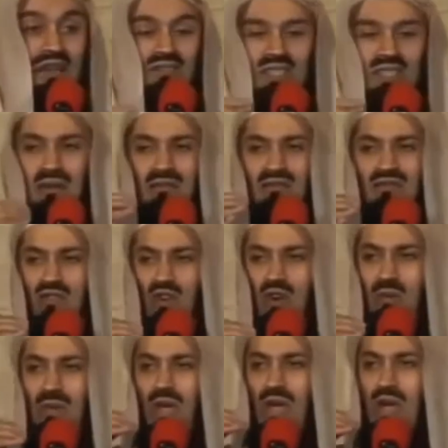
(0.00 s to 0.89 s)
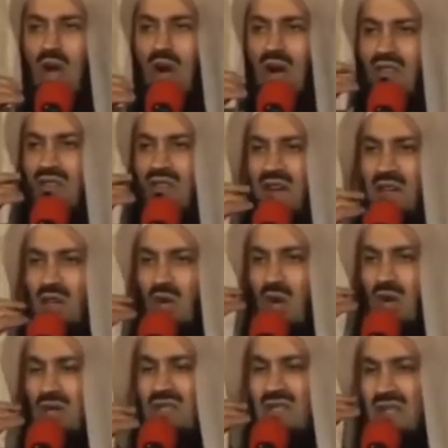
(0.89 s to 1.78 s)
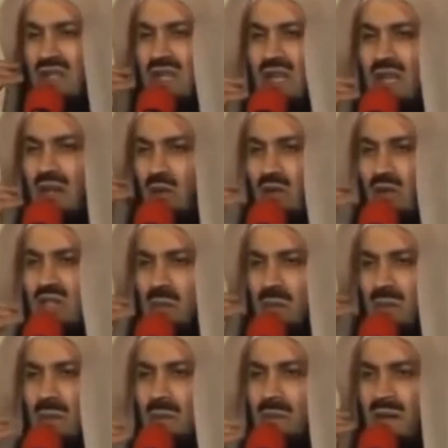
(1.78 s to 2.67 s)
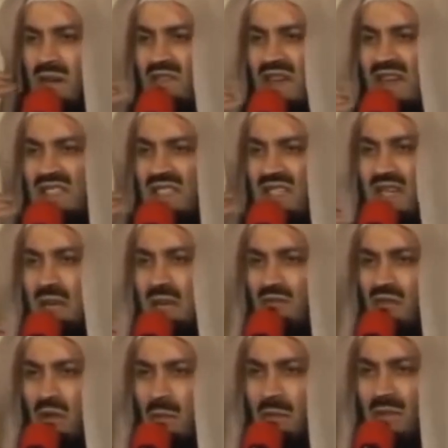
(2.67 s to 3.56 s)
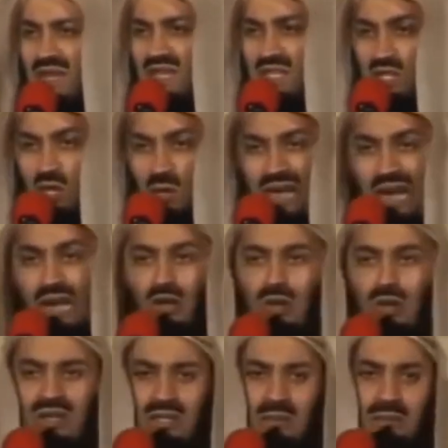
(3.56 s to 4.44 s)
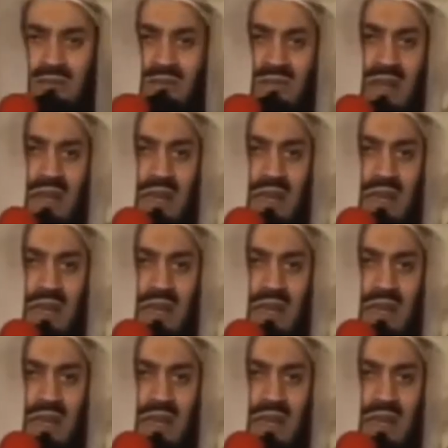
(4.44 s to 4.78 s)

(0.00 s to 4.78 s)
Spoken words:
have some form of a knot which prevented him from being so eloquent.